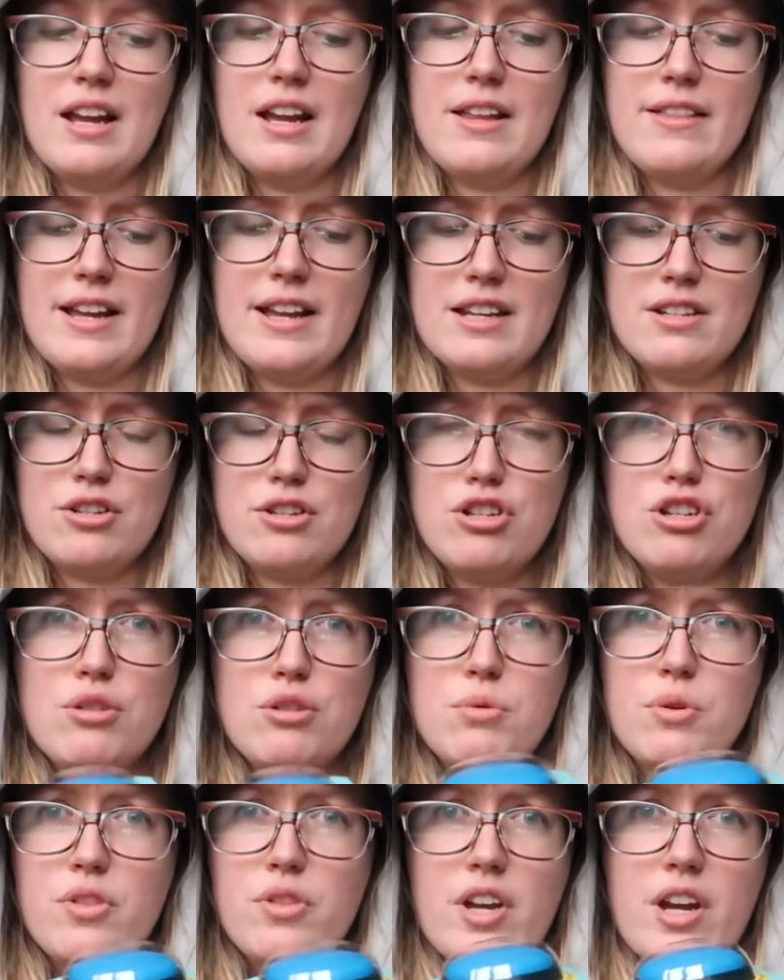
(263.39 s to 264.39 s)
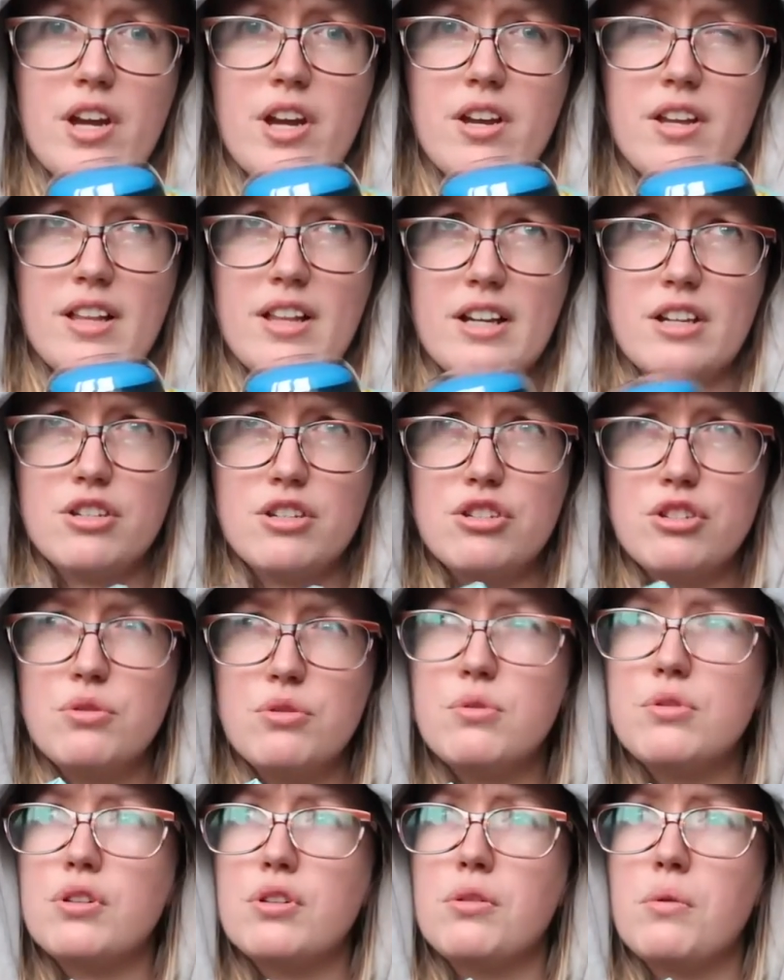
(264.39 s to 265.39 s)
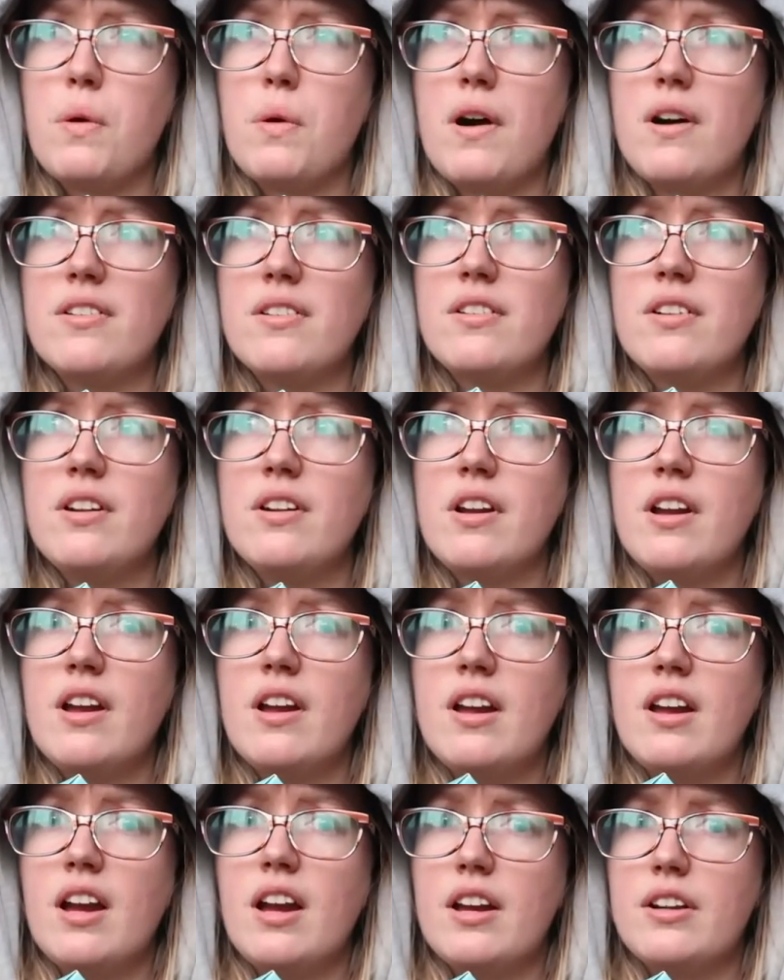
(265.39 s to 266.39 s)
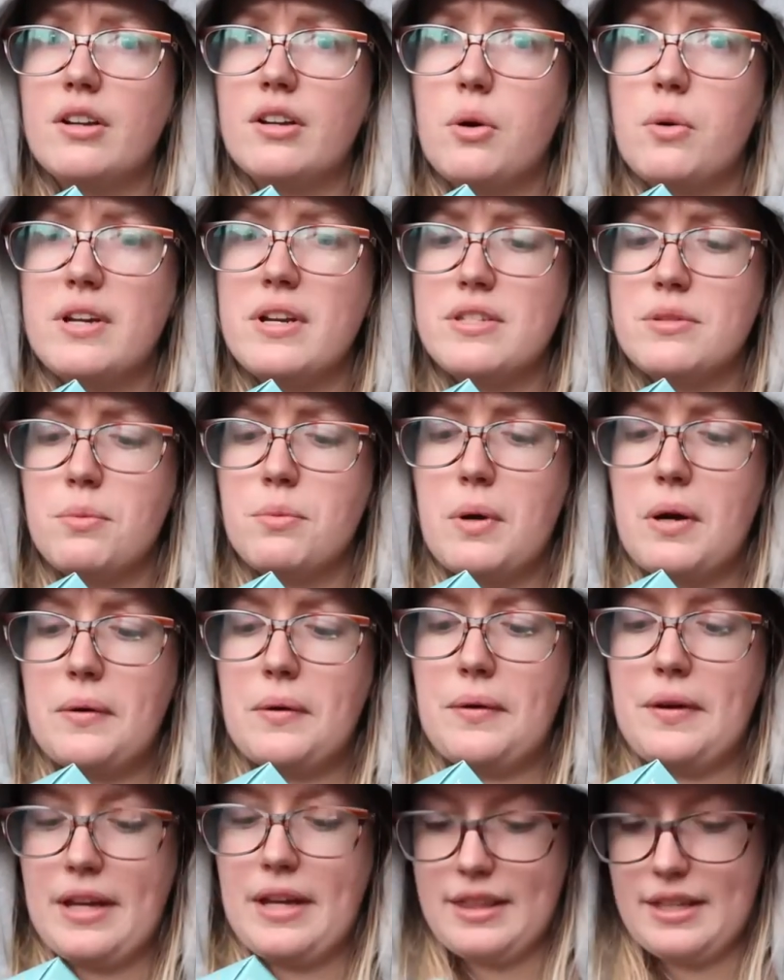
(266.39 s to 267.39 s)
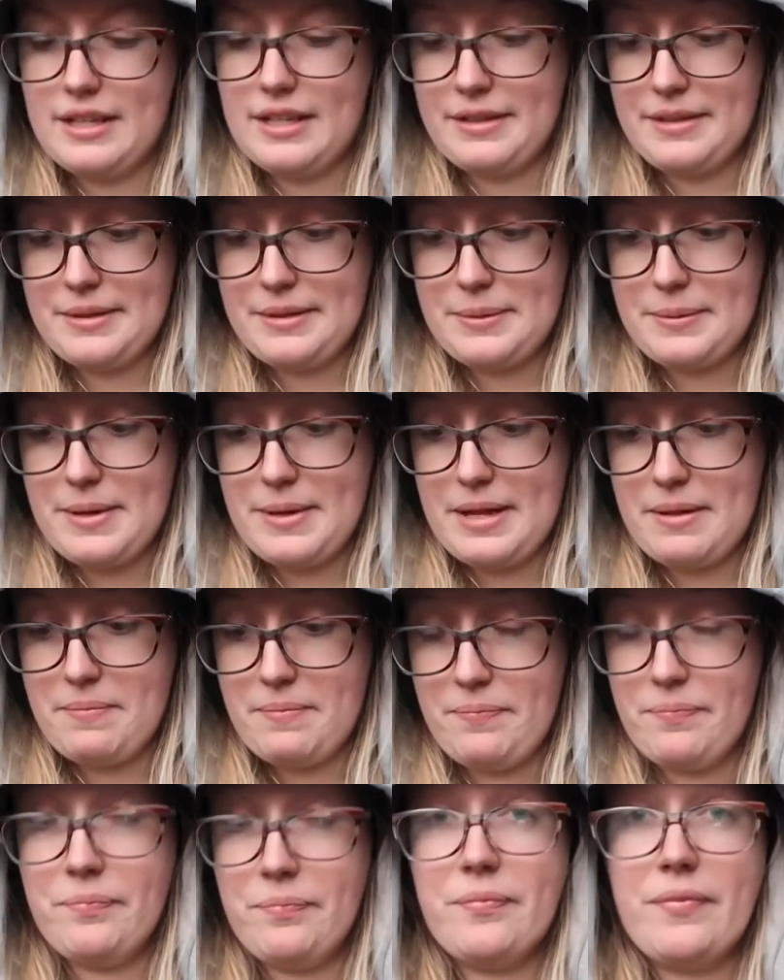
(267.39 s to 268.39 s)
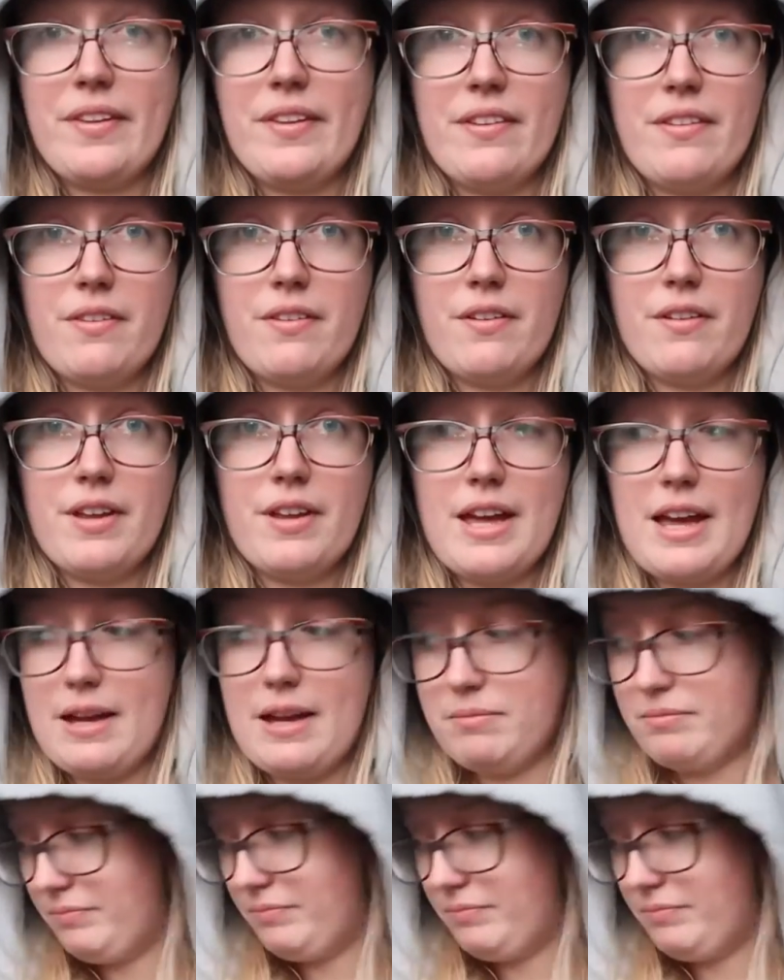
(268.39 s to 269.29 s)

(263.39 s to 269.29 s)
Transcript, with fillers: And they had two other, like a doodle one and a quiz one, I think, as well. So, yeah.